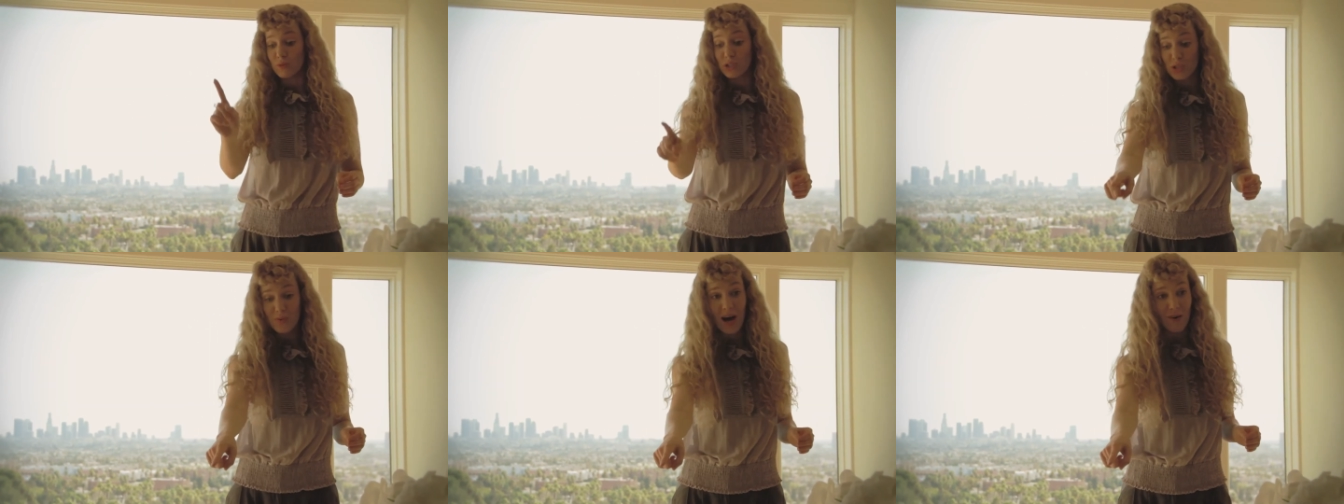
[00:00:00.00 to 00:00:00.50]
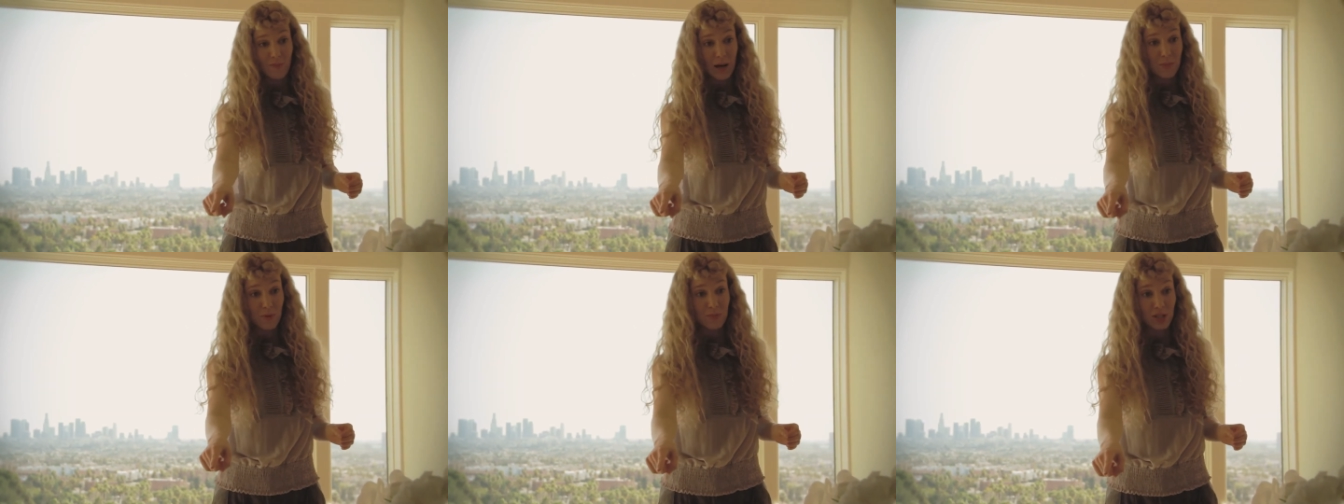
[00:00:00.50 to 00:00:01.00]
you do have
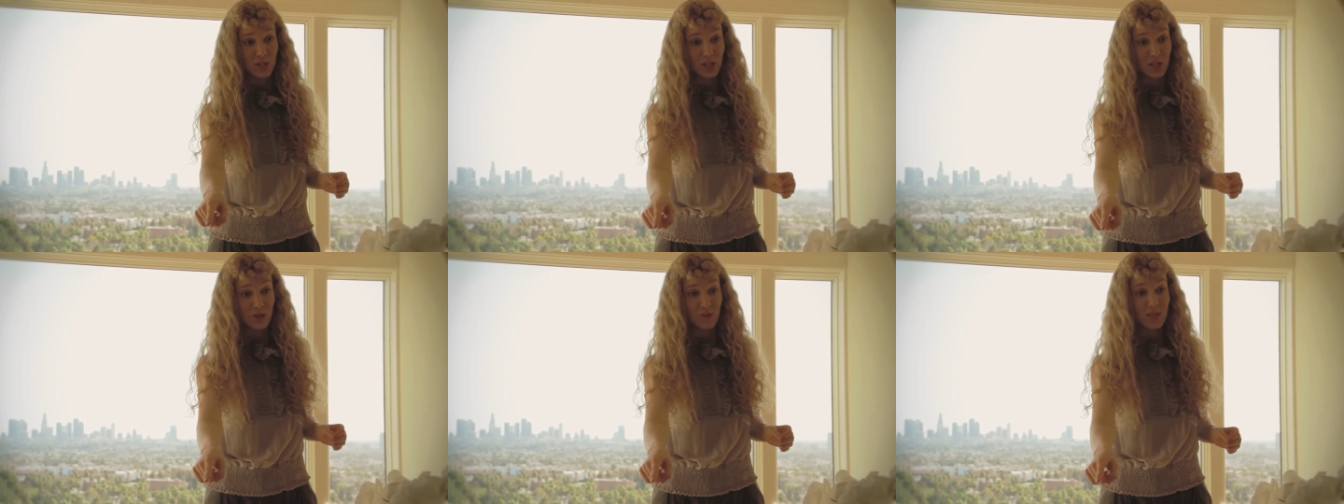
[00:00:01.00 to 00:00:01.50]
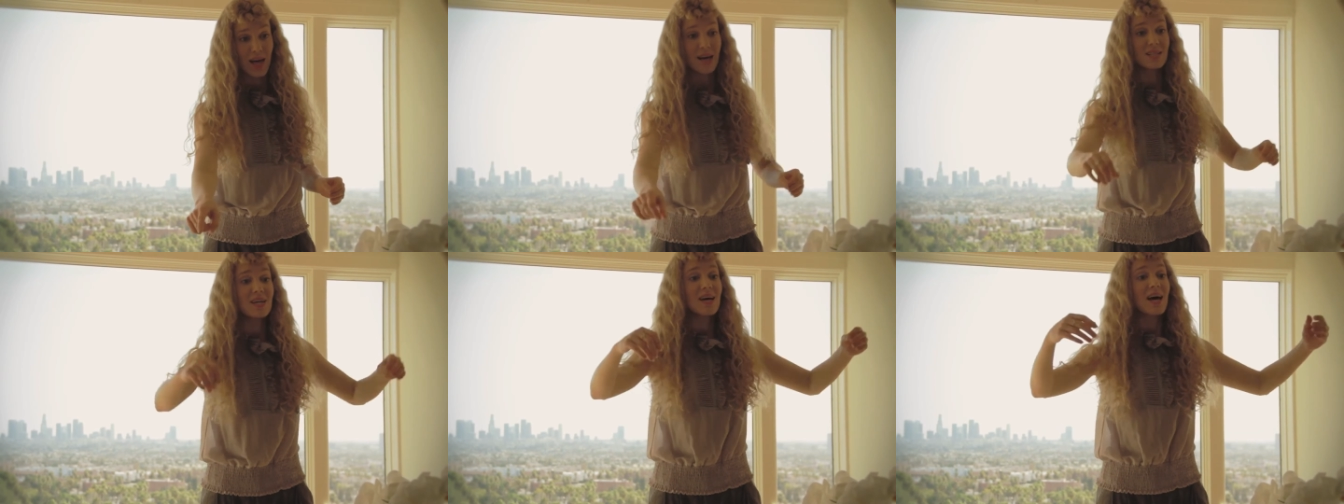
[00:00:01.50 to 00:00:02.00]
my permission to use
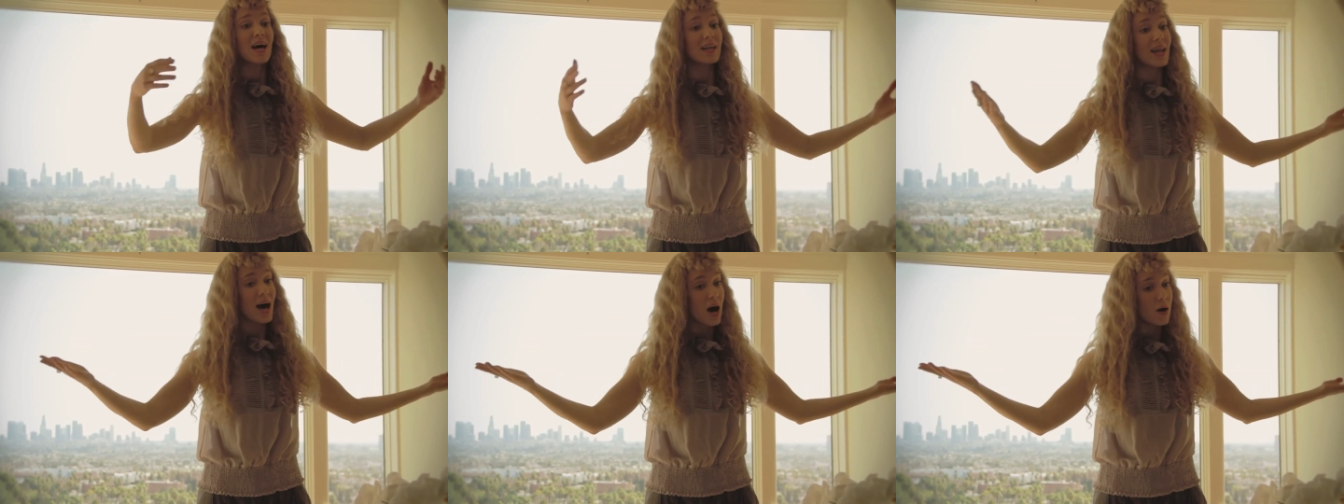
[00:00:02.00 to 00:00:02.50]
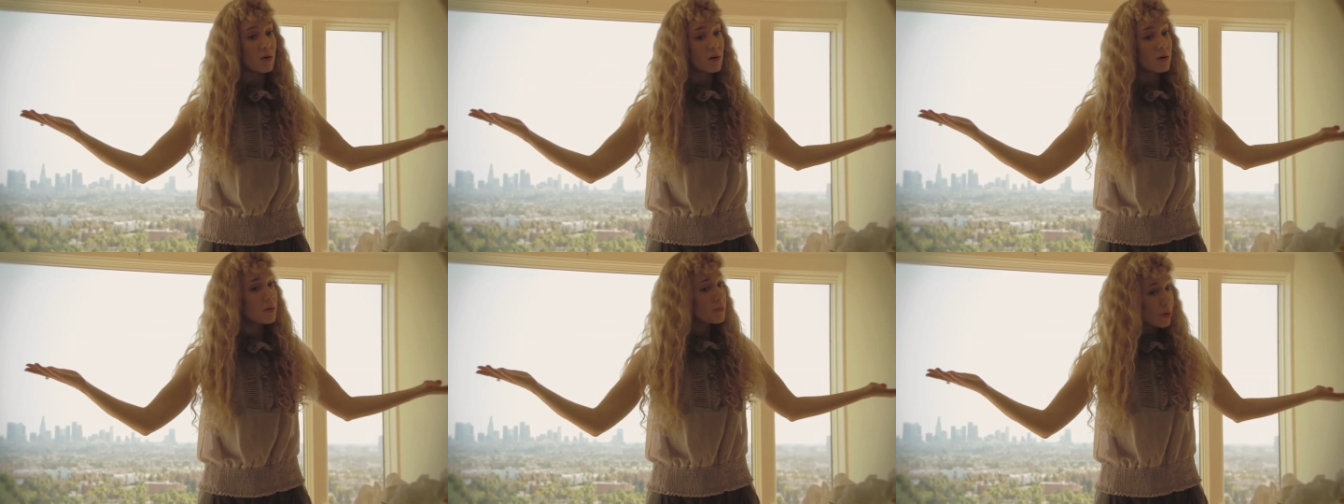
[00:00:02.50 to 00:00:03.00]
that, and now
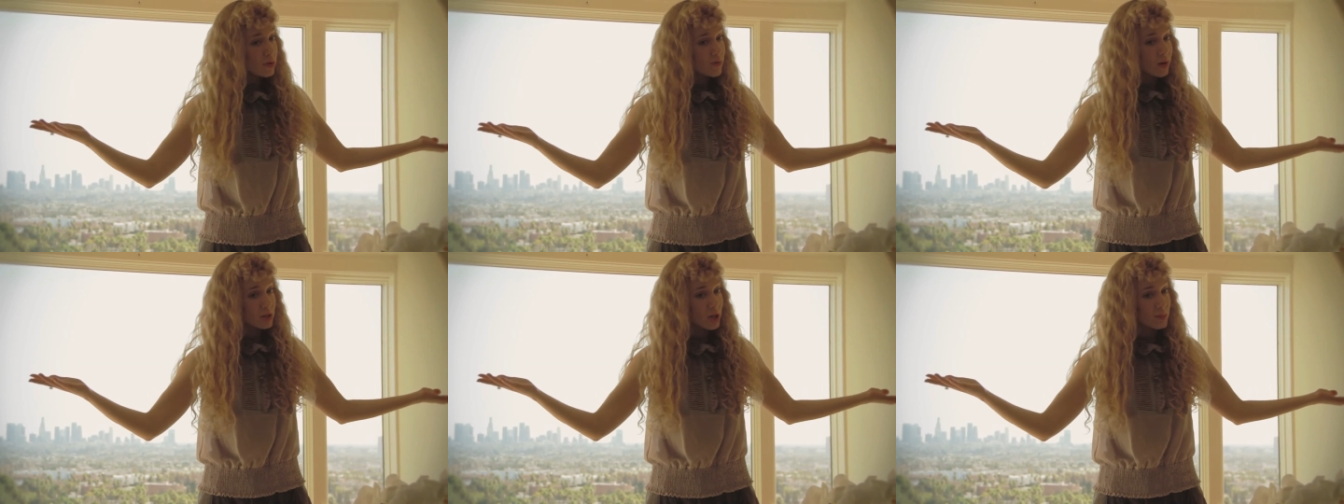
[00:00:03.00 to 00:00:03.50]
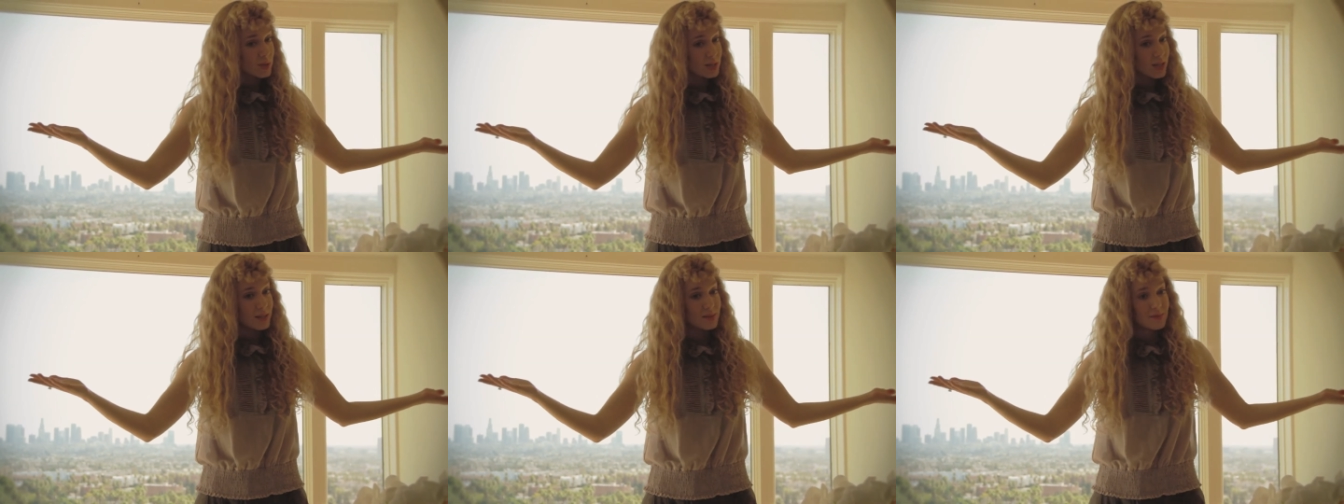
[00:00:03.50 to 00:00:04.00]
both of our jobs are
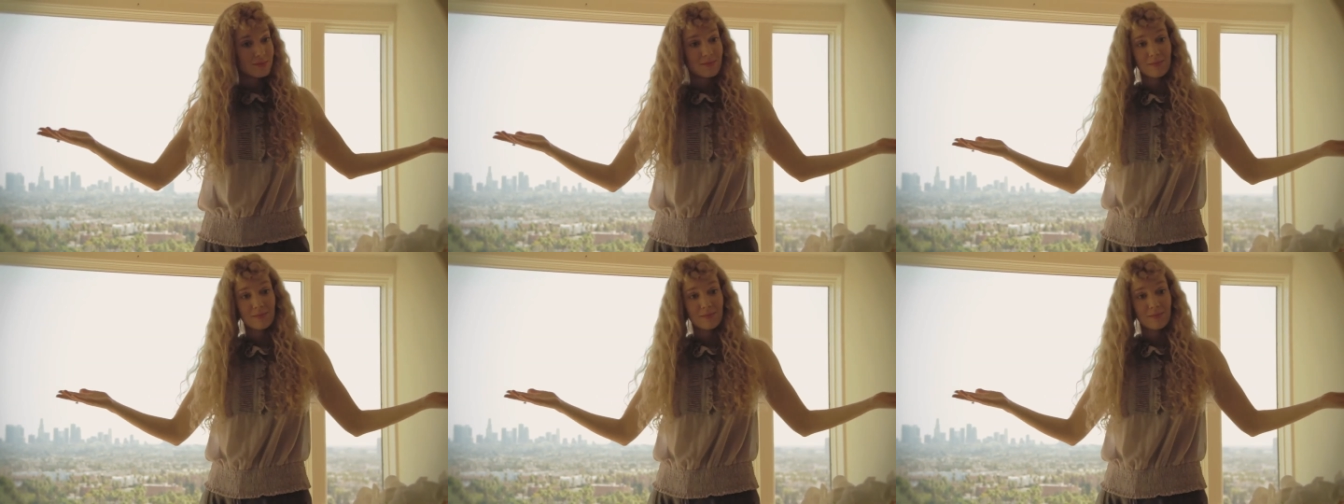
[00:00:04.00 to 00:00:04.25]
done.